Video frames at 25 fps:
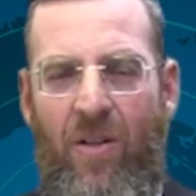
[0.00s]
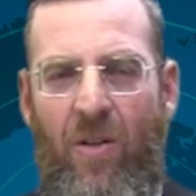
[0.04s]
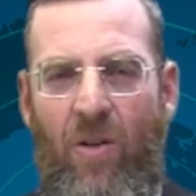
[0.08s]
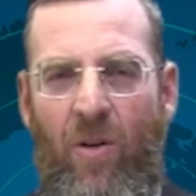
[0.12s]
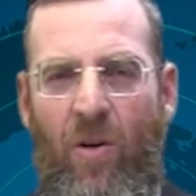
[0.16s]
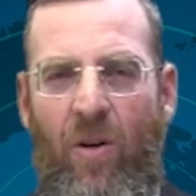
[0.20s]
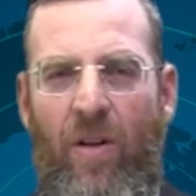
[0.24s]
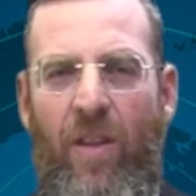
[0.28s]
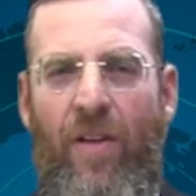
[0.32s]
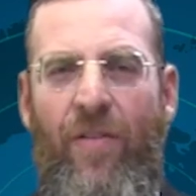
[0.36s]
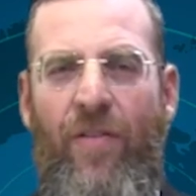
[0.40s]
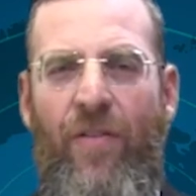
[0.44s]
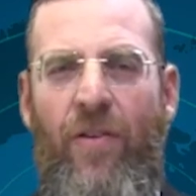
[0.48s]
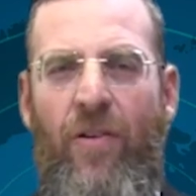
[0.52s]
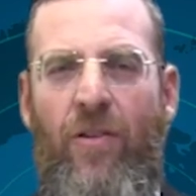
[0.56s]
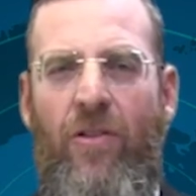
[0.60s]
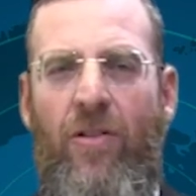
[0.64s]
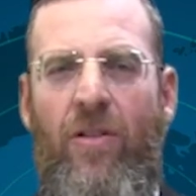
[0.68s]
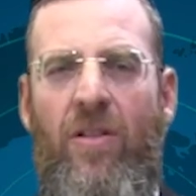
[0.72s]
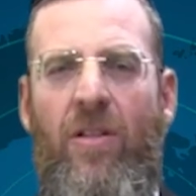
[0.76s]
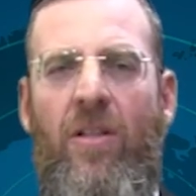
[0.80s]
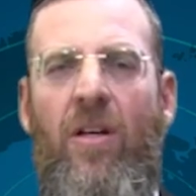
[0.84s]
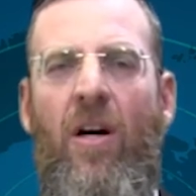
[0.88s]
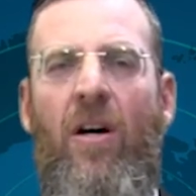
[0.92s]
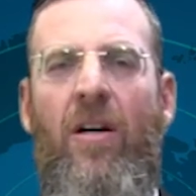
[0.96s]
Or in the future,
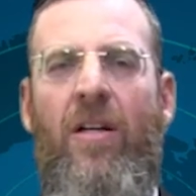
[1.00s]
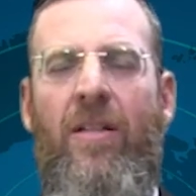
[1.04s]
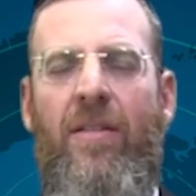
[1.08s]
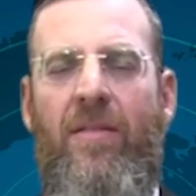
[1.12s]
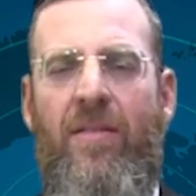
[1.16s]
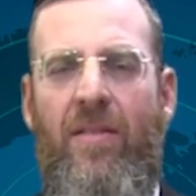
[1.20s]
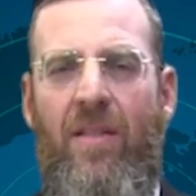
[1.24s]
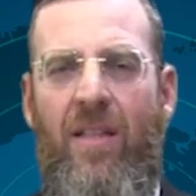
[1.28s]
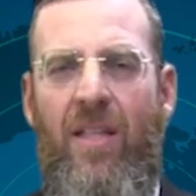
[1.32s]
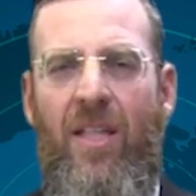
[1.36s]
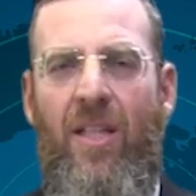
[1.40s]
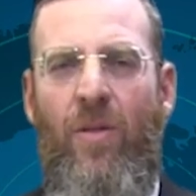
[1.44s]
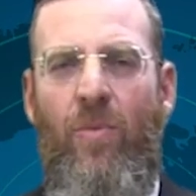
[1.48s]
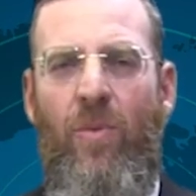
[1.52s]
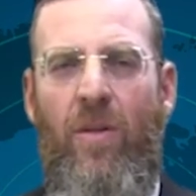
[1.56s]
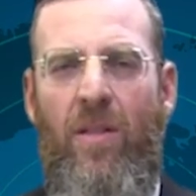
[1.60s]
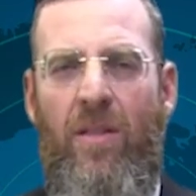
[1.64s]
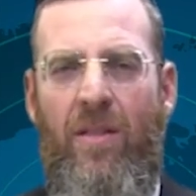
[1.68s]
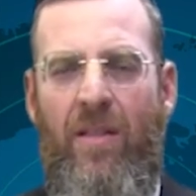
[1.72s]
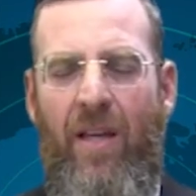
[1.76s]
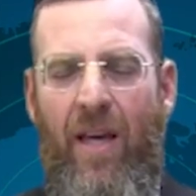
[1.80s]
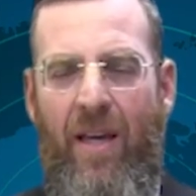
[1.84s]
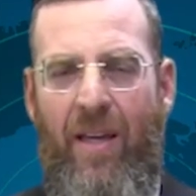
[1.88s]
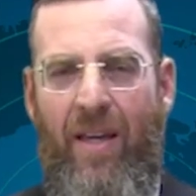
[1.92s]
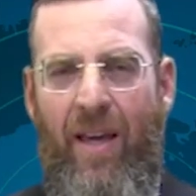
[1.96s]
yoitzi, he will
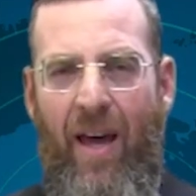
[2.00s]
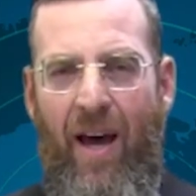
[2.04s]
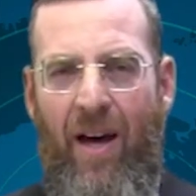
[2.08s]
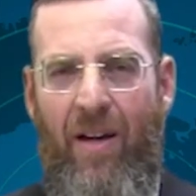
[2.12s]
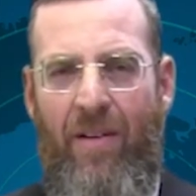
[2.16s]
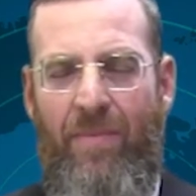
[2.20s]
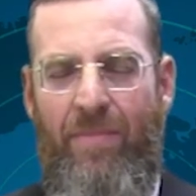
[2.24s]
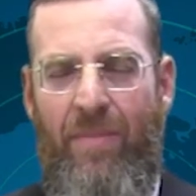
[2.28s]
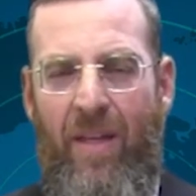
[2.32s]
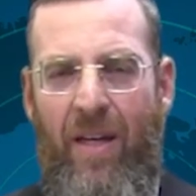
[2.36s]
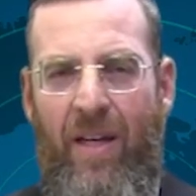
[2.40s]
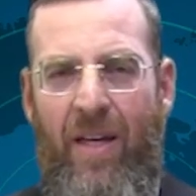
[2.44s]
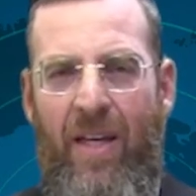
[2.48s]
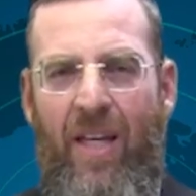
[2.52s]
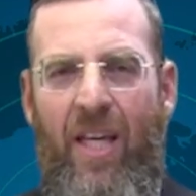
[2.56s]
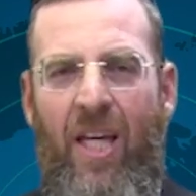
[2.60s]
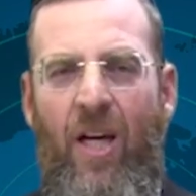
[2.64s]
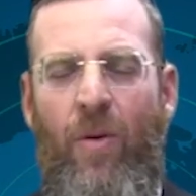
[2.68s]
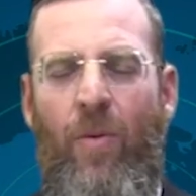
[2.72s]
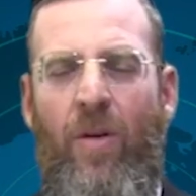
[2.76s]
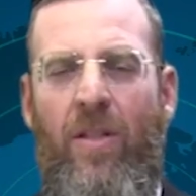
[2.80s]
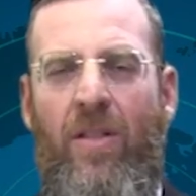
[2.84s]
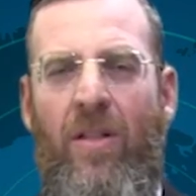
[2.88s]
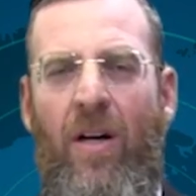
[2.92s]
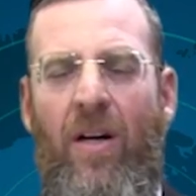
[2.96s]
take out.
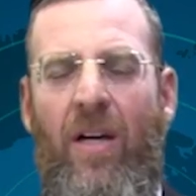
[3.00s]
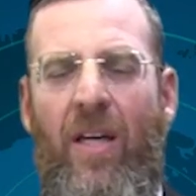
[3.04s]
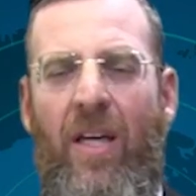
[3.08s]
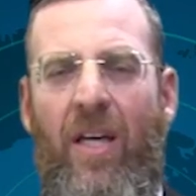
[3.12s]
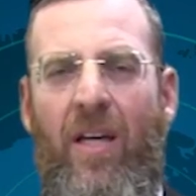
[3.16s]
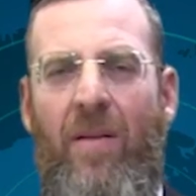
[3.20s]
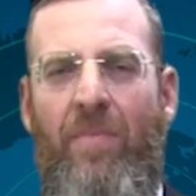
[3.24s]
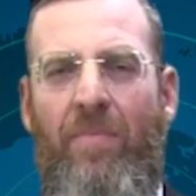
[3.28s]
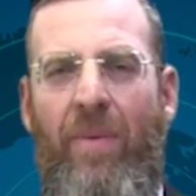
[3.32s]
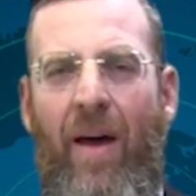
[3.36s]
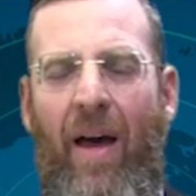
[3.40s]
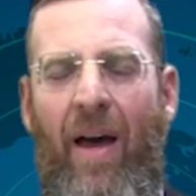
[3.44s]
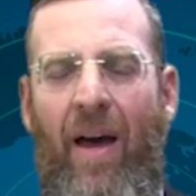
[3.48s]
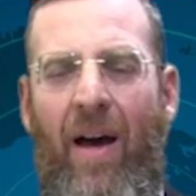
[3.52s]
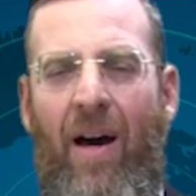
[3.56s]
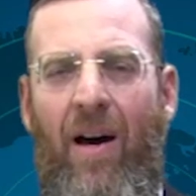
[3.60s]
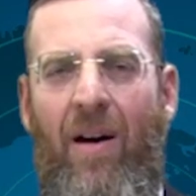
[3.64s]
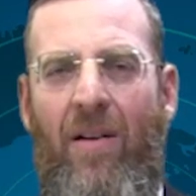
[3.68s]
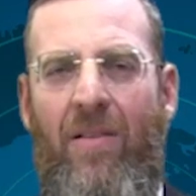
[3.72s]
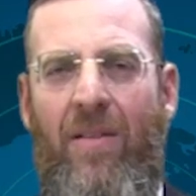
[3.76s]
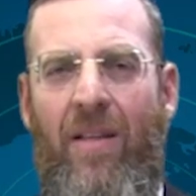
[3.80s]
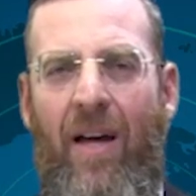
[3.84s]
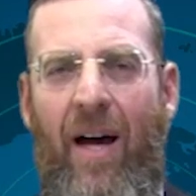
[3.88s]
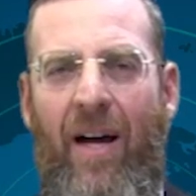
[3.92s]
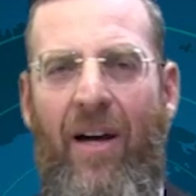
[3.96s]
Here we're talking
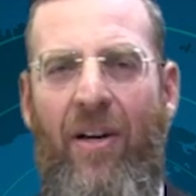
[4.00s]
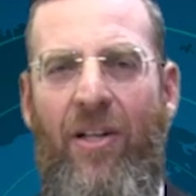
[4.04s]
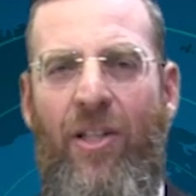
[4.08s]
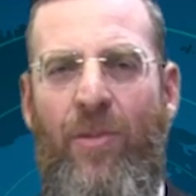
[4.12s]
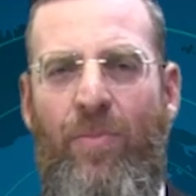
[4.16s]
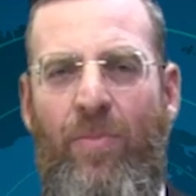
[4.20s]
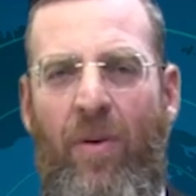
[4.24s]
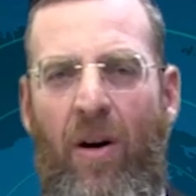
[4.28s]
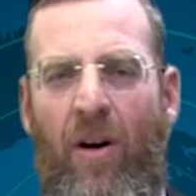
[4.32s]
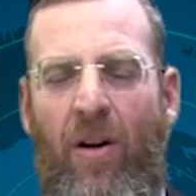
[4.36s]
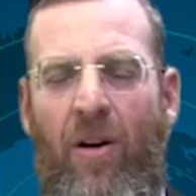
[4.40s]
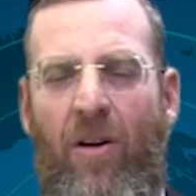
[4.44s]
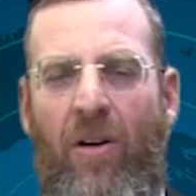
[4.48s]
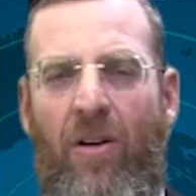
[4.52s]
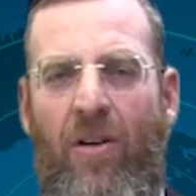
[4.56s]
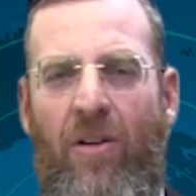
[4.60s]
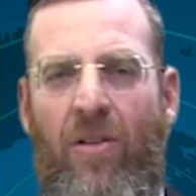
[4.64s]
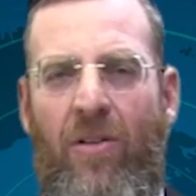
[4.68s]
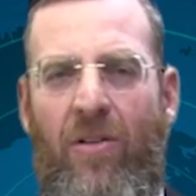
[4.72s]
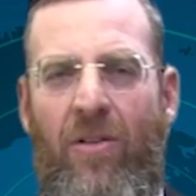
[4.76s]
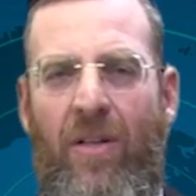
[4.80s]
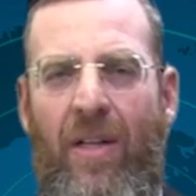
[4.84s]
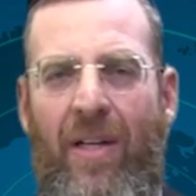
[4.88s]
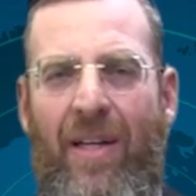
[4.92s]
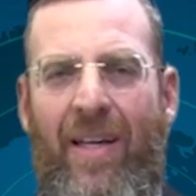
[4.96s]
about Hakadosh Baruch
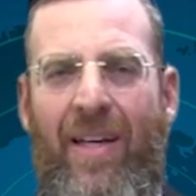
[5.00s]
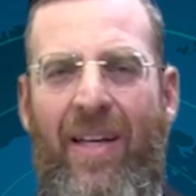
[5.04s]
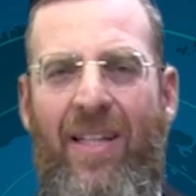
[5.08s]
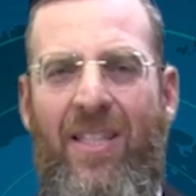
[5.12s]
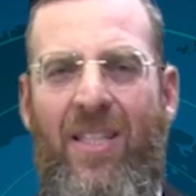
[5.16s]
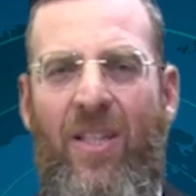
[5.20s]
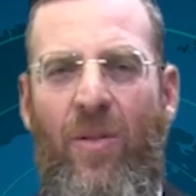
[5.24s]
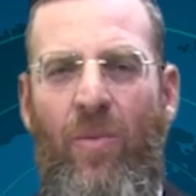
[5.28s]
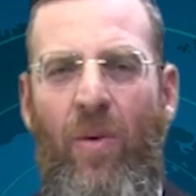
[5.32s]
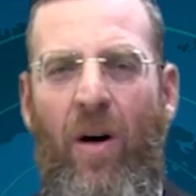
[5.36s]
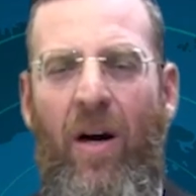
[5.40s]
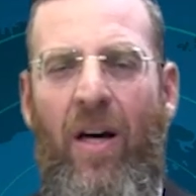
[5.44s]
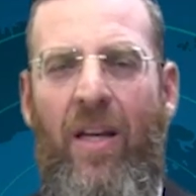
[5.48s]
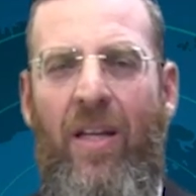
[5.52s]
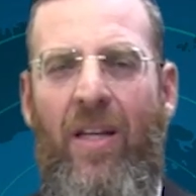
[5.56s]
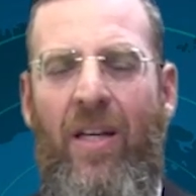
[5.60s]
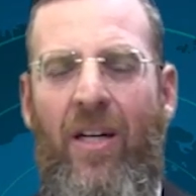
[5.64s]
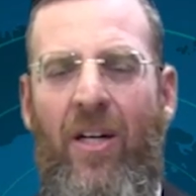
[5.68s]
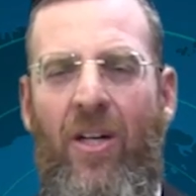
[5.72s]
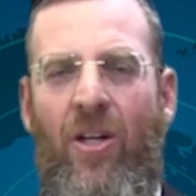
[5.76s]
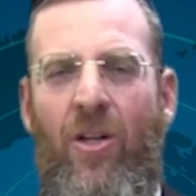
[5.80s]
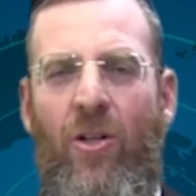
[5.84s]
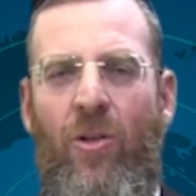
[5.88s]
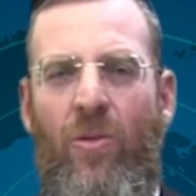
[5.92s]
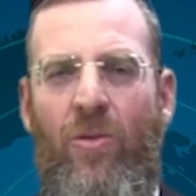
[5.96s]
Hu is the one
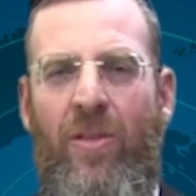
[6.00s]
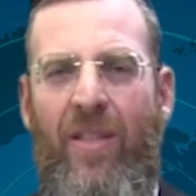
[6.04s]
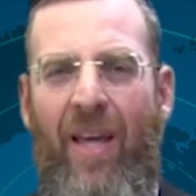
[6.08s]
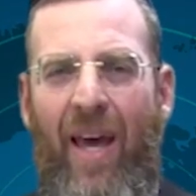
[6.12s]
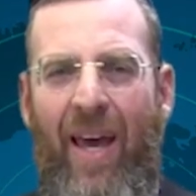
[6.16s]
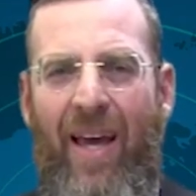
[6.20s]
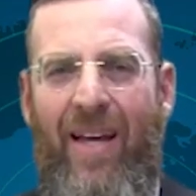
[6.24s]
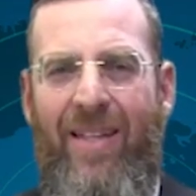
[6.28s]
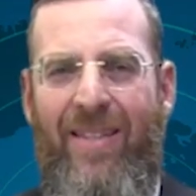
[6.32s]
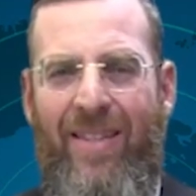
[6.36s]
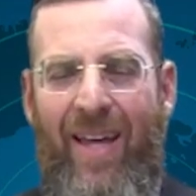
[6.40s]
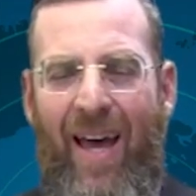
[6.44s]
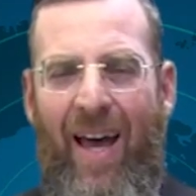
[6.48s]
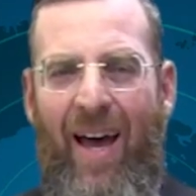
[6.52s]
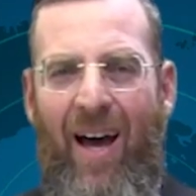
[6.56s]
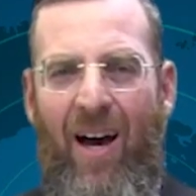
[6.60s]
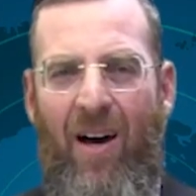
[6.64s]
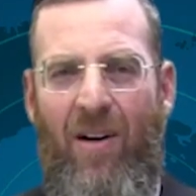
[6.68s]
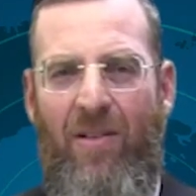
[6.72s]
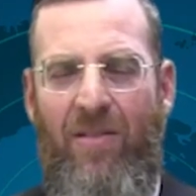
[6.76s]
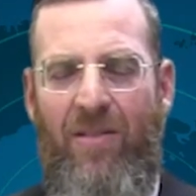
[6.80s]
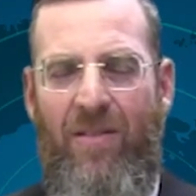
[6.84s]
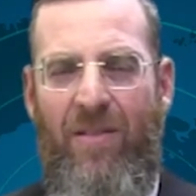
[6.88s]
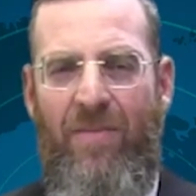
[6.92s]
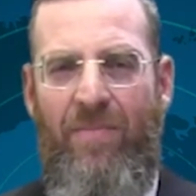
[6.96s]
who takes
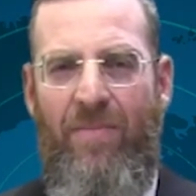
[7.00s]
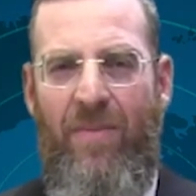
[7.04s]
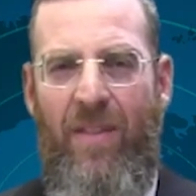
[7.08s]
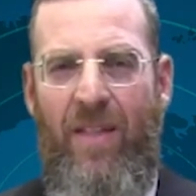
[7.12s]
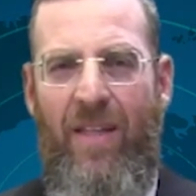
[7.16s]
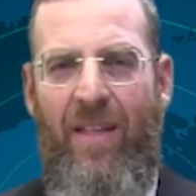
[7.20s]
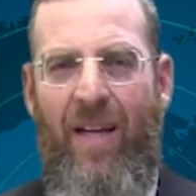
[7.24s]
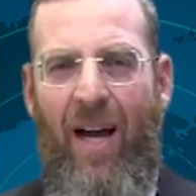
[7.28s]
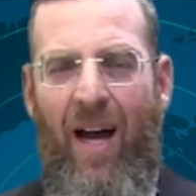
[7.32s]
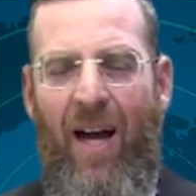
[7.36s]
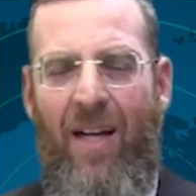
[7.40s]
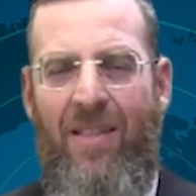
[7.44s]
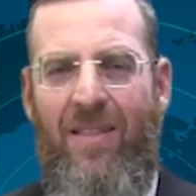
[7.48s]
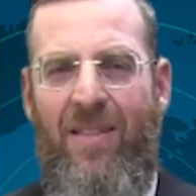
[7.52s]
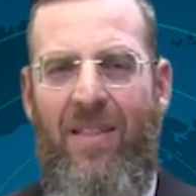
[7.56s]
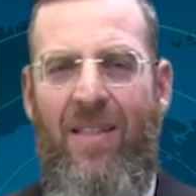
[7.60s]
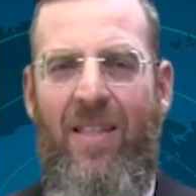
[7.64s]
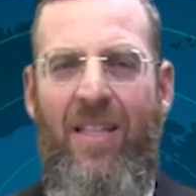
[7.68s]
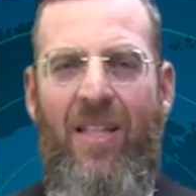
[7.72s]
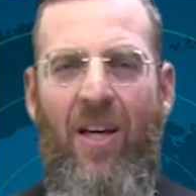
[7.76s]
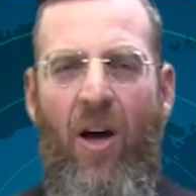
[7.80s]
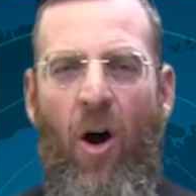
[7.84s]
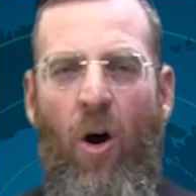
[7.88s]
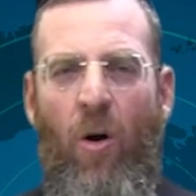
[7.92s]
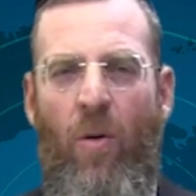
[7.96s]
out. He
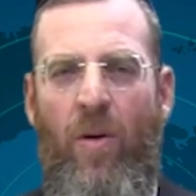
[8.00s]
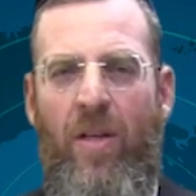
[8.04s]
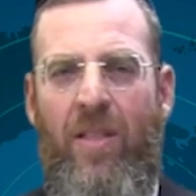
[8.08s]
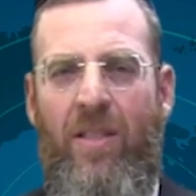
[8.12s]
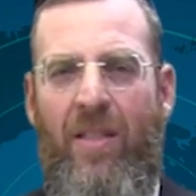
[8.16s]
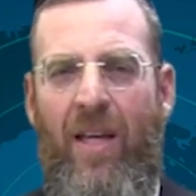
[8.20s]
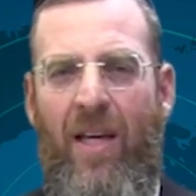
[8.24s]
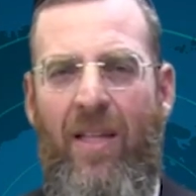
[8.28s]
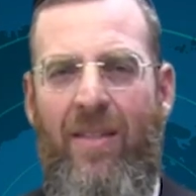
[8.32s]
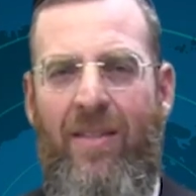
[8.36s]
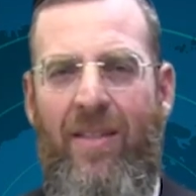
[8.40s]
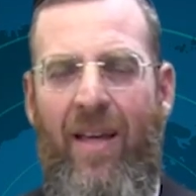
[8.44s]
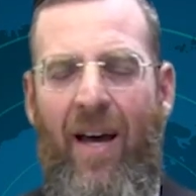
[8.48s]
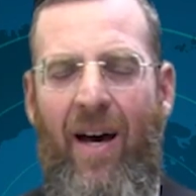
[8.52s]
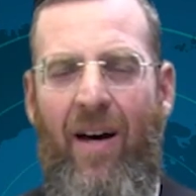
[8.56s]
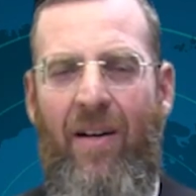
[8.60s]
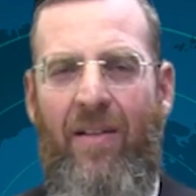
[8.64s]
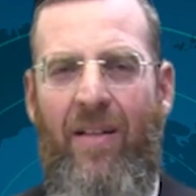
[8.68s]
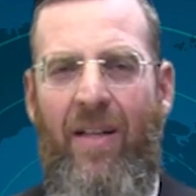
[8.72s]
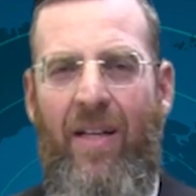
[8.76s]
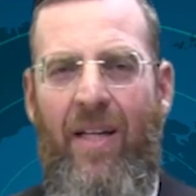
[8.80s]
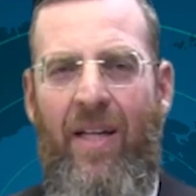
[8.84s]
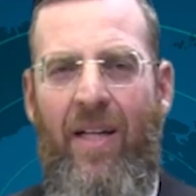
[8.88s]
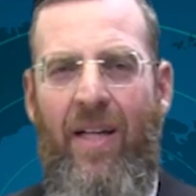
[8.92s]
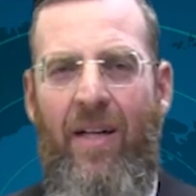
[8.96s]
constantly always takes out.